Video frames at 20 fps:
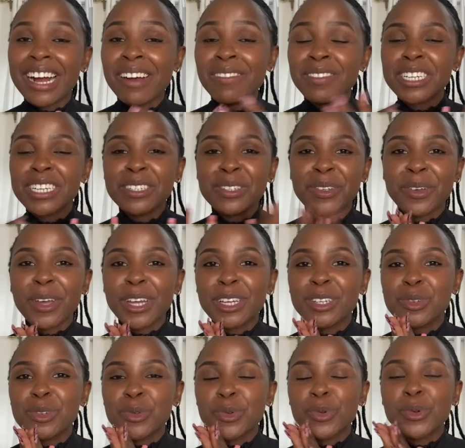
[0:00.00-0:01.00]
I'm just
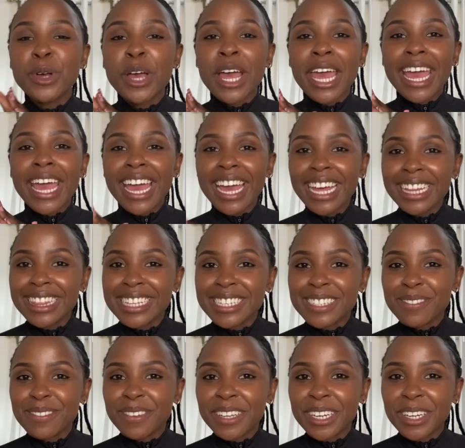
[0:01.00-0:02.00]
going to end
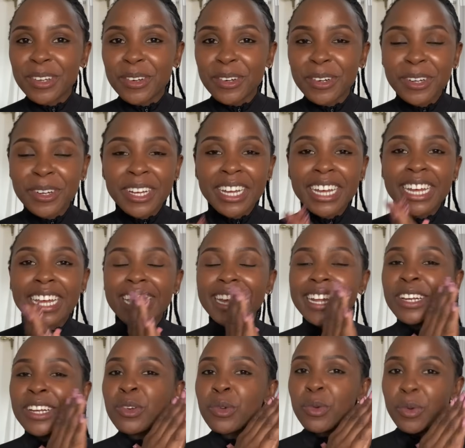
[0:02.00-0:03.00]
this video,
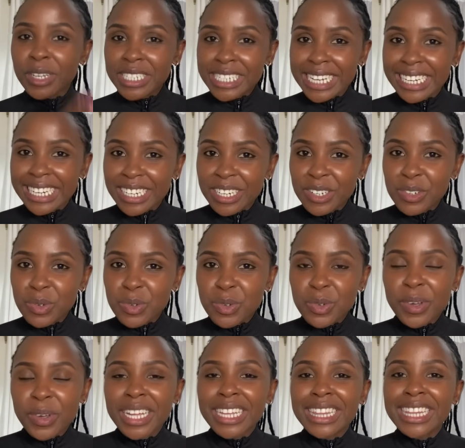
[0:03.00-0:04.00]
do what I need to
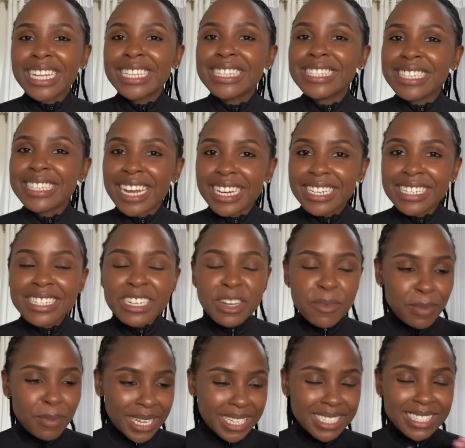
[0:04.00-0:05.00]
do, and then start
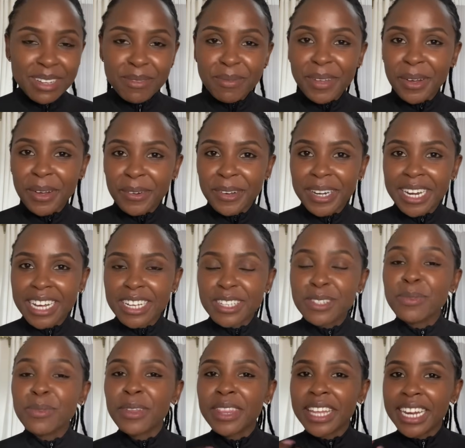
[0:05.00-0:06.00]
placing my
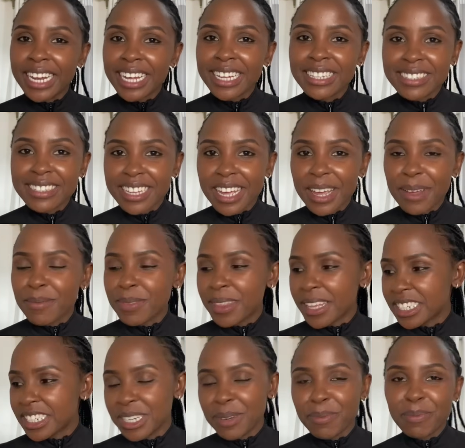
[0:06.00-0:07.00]
orders for the next time
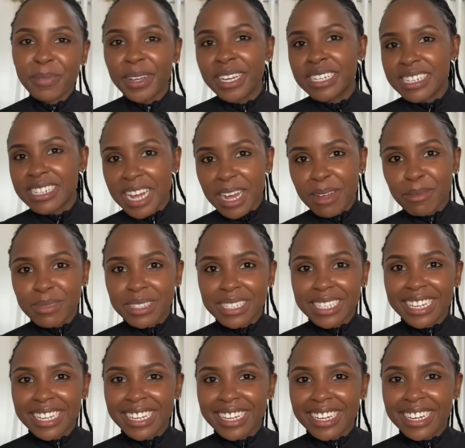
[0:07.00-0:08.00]
the shipment comes
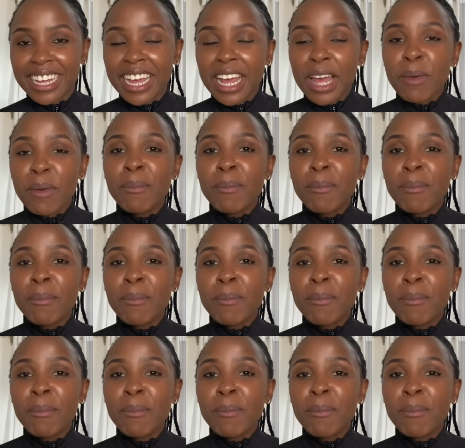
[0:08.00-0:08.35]
in.